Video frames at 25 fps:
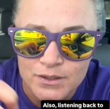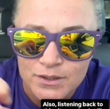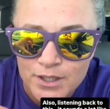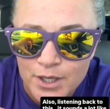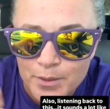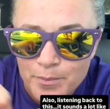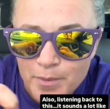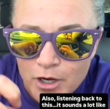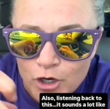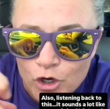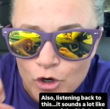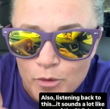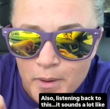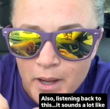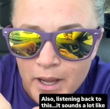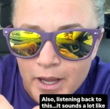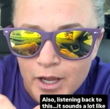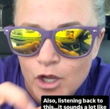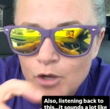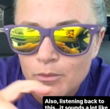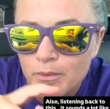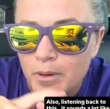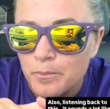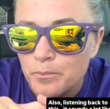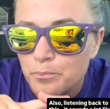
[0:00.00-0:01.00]
gut
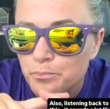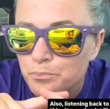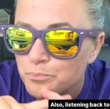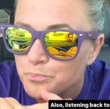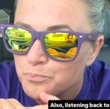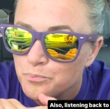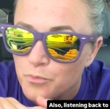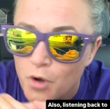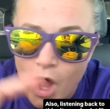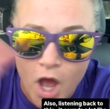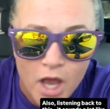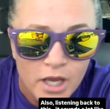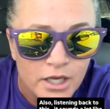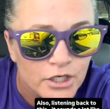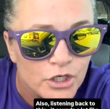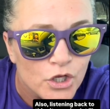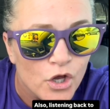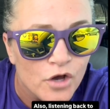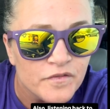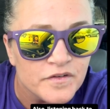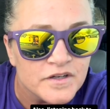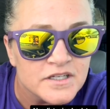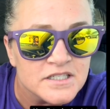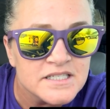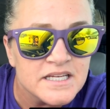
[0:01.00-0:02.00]
microbiome. I'm not gonna go
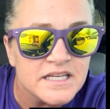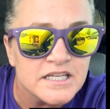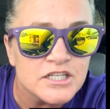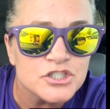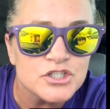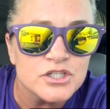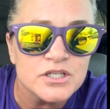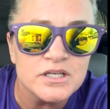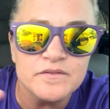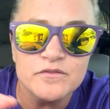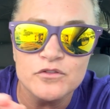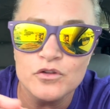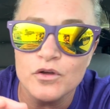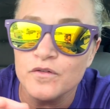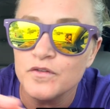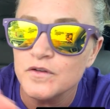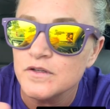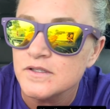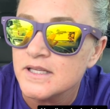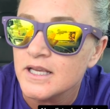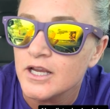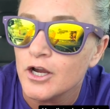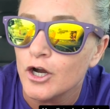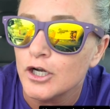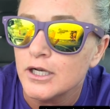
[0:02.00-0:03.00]
off on a tangent, even though it
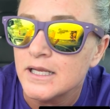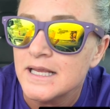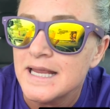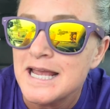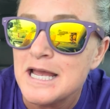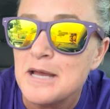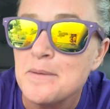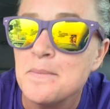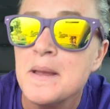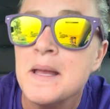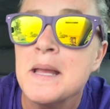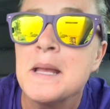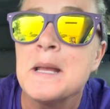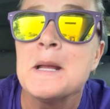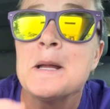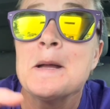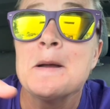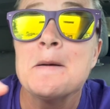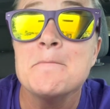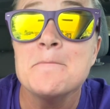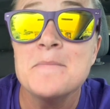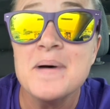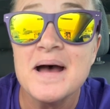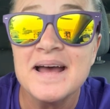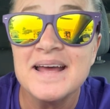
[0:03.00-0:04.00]
feels like I already am,
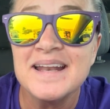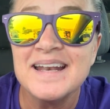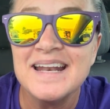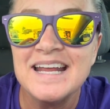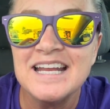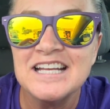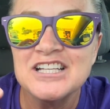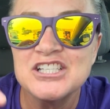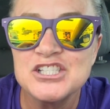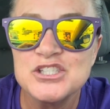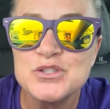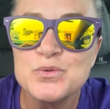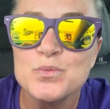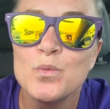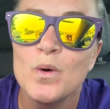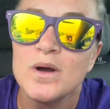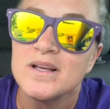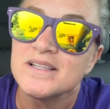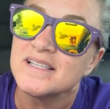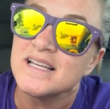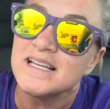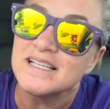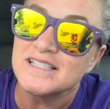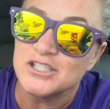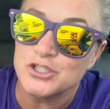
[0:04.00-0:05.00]
but it just
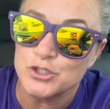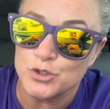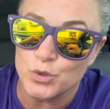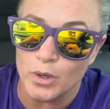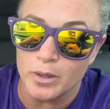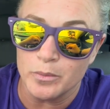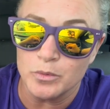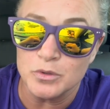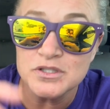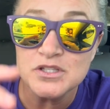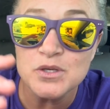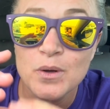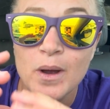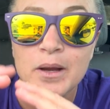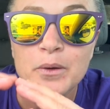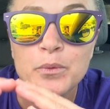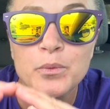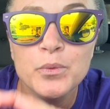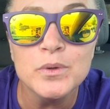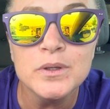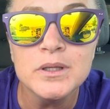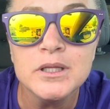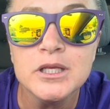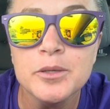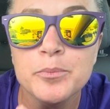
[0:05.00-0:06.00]
wasn't as enjoyable. So I
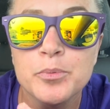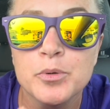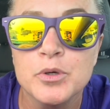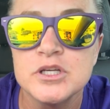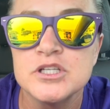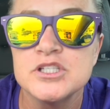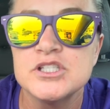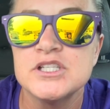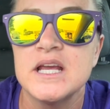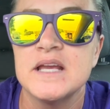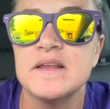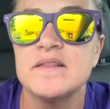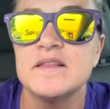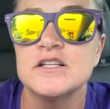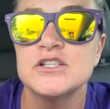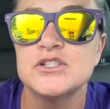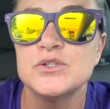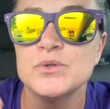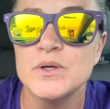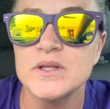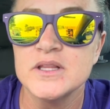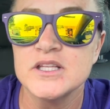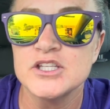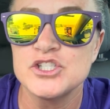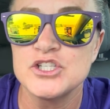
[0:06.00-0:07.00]
really appreciate that
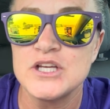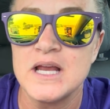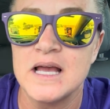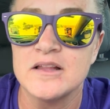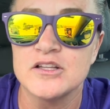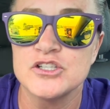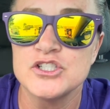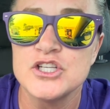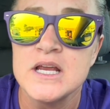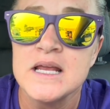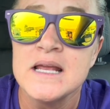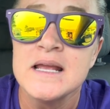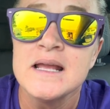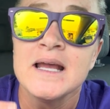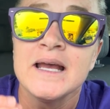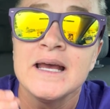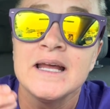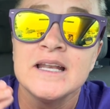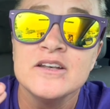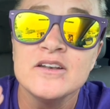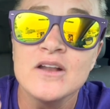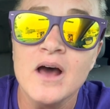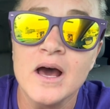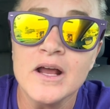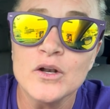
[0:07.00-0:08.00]
doing this challenge
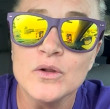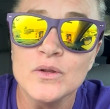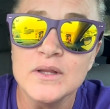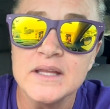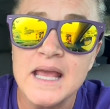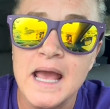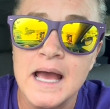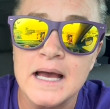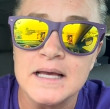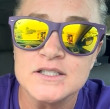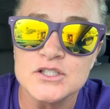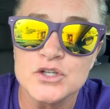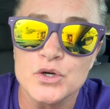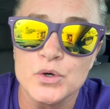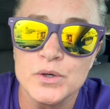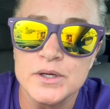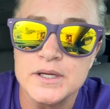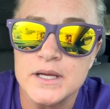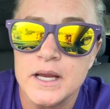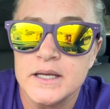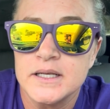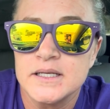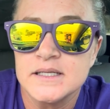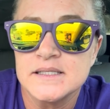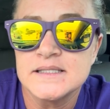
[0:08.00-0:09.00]
not only has
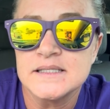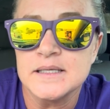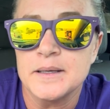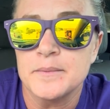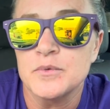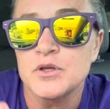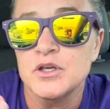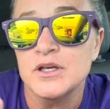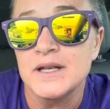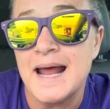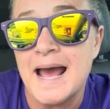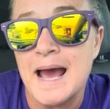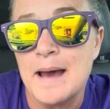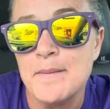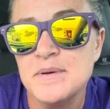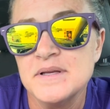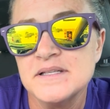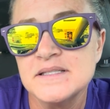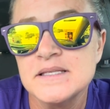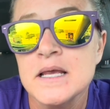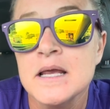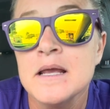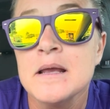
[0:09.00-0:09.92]
created some good habits,